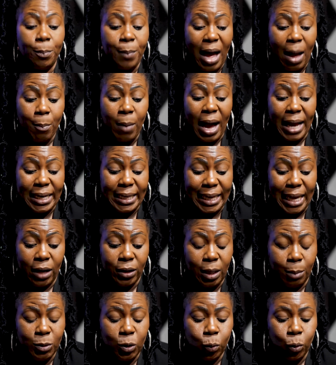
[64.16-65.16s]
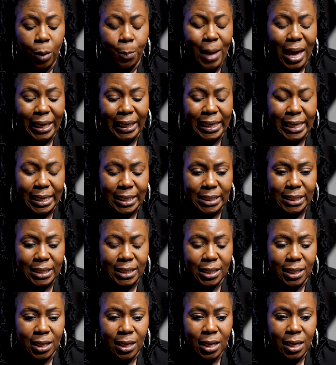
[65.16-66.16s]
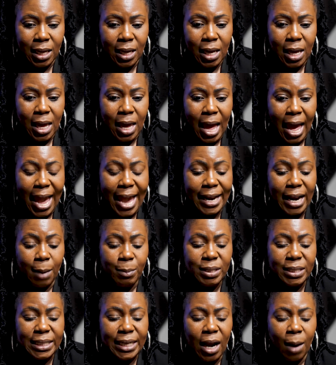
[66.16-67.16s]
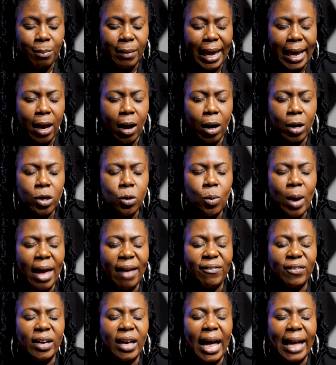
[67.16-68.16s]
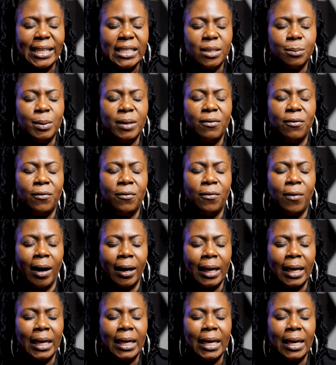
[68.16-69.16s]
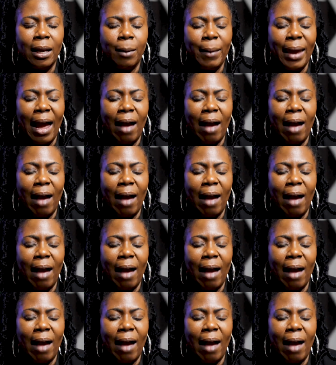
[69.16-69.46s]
my body count, and I'm doing my list, and I'm like, you have got to be fucking kidding me.